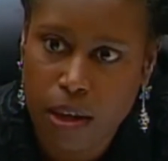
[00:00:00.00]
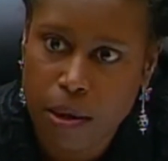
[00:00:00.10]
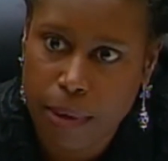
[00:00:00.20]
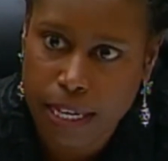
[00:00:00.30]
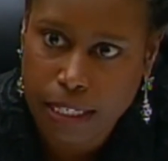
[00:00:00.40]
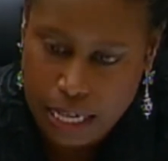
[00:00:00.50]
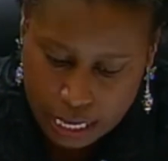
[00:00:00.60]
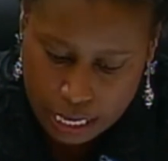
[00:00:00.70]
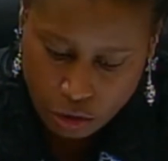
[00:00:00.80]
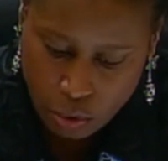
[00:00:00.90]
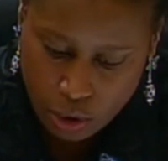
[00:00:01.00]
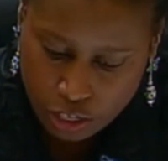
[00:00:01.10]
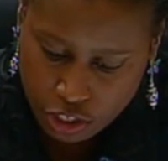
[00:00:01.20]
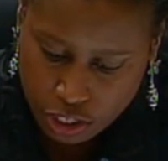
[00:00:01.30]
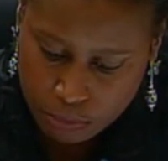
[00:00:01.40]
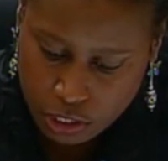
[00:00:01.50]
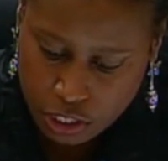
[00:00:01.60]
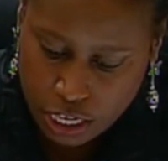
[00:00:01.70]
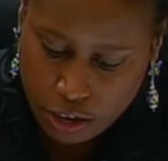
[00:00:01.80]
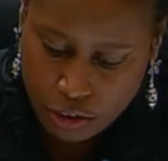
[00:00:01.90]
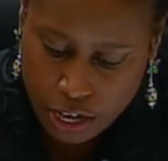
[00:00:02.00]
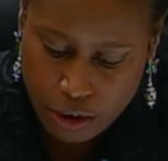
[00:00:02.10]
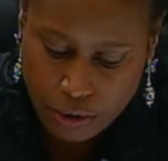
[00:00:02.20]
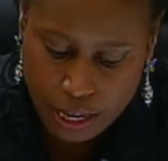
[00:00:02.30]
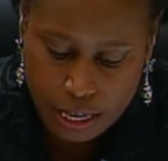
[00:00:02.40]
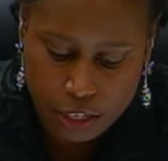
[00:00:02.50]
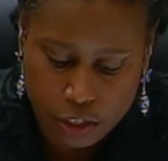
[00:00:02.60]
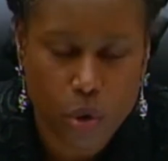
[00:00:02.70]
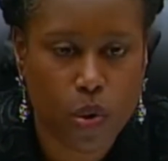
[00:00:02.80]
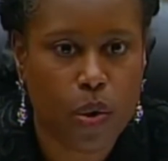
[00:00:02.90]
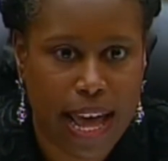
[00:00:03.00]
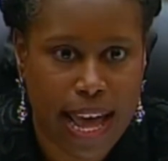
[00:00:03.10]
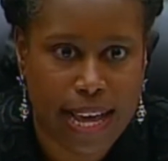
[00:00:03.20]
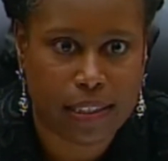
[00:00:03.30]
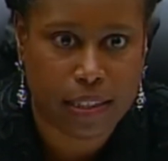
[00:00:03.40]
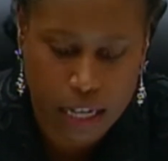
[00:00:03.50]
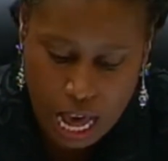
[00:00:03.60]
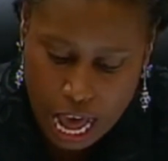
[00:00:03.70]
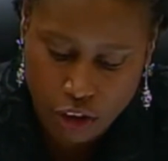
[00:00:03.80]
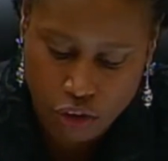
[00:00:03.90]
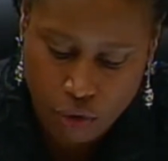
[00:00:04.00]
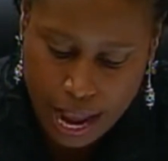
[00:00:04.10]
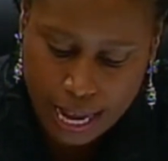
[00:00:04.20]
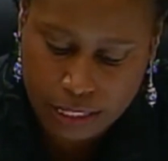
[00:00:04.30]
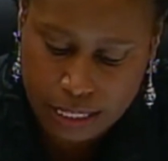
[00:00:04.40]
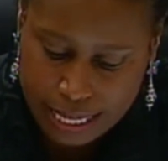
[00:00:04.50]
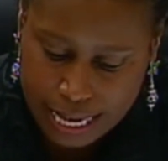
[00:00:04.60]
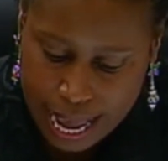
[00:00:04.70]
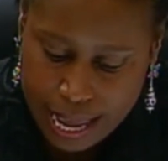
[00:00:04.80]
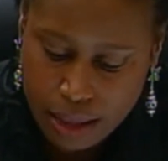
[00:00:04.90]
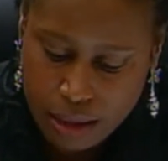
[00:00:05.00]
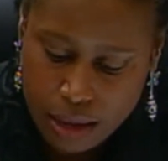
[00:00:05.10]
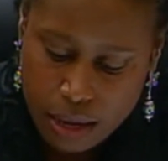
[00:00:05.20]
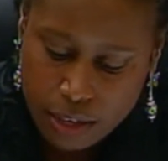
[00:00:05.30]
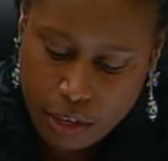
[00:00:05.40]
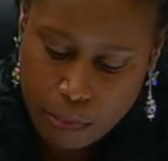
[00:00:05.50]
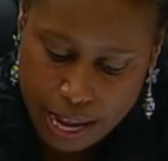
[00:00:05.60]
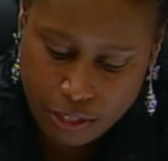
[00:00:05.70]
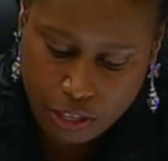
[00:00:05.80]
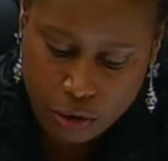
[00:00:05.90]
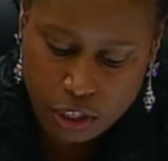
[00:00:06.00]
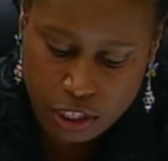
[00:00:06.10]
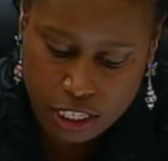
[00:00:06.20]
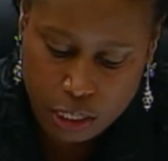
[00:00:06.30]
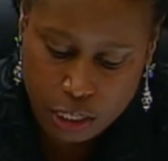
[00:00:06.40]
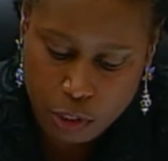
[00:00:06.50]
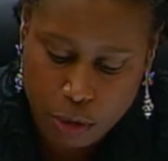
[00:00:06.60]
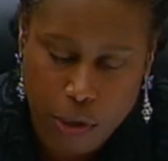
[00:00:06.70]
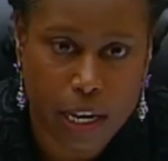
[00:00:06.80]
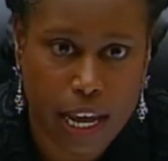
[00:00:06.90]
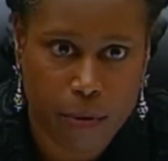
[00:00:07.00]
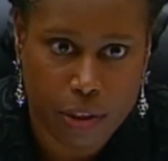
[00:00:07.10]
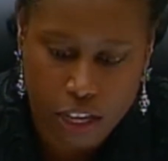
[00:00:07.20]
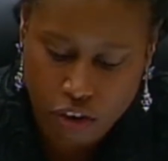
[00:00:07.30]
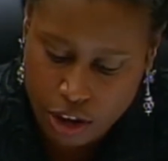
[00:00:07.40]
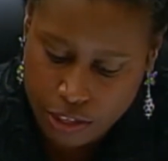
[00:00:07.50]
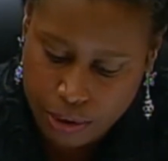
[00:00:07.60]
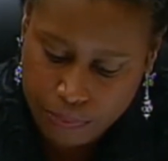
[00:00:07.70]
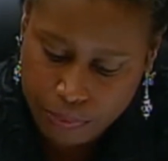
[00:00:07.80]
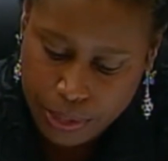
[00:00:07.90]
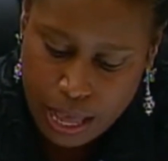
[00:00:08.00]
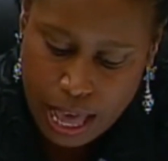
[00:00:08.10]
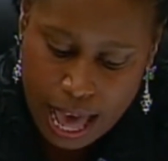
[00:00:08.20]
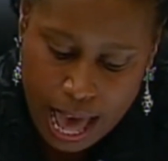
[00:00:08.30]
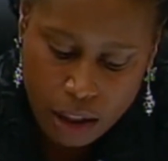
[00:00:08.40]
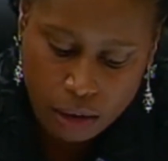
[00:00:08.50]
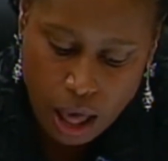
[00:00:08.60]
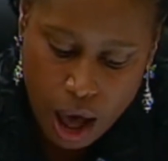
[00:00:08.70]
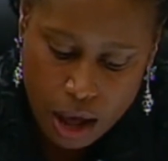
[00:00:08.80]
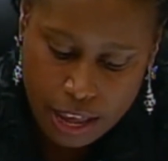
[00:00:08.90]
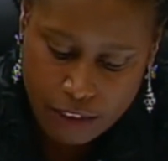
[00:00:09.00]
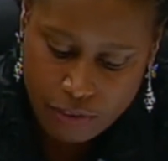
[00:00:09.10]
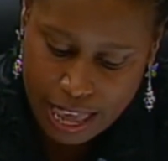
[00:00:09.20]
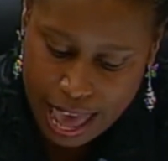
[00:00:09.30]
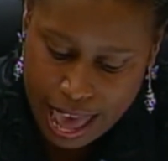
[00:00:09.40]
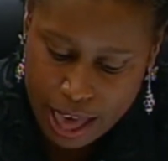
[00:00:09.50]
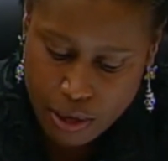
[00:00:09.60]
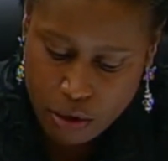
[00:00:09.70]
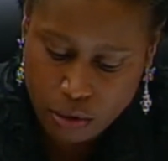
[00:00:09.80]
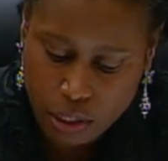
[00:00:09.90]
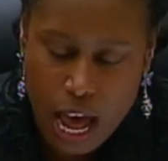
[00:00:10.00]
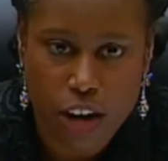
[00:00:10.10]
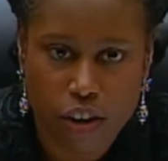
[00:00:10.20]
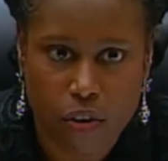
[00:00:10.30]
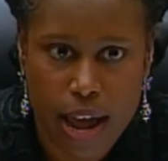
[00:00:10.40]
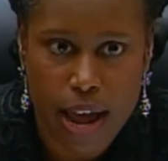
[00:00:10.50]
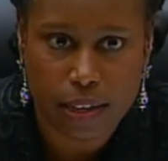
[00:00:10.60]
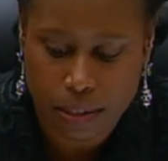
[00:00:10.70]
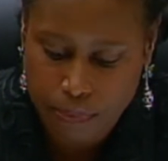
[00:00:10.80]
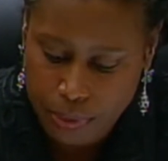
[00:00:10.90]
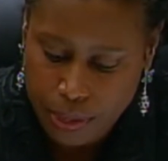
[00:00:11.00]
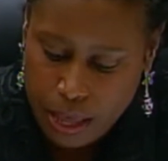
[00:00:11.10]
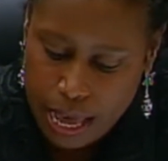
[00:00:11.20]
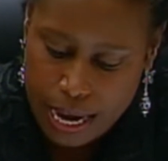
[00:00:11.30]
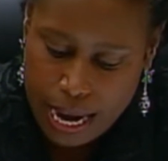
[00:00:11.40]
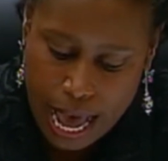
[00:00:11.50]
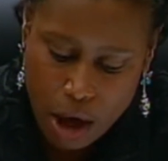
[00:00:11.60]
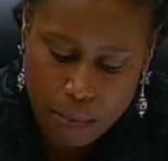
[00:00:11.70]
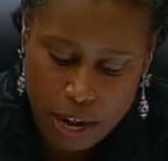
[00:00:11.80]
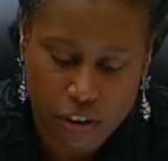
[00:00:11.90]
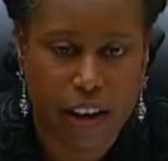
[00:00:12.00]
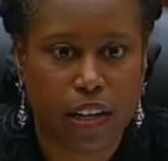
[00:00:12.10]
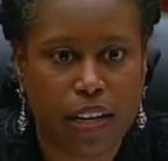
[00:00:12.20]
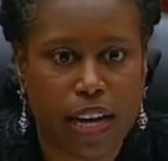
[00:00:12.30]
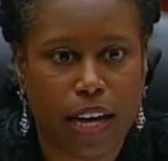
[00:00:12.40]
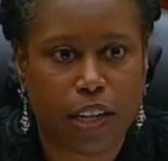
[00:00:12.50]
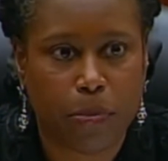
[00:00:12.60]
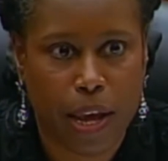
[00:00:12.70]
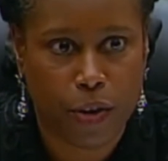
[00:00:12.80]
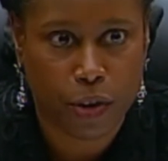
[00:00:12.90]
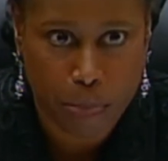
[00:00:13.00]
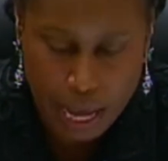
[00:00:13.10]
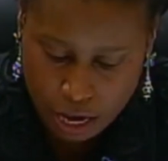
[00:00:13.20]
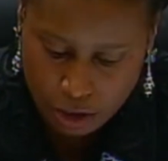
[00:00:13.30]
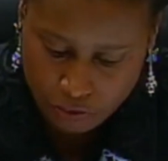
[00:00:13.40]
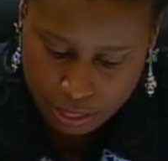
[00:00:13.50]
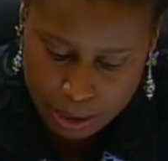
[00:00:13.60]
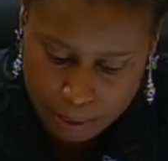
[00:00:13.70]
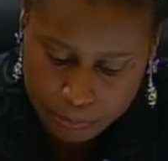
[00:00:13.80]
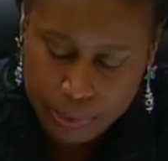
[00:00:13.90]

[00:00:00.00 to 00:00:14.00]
My second question, Mister Secretary, is who has the contracts today to make those systems communicate with each other? How long have they had those contracts? And how much have the taxpayers paid for them?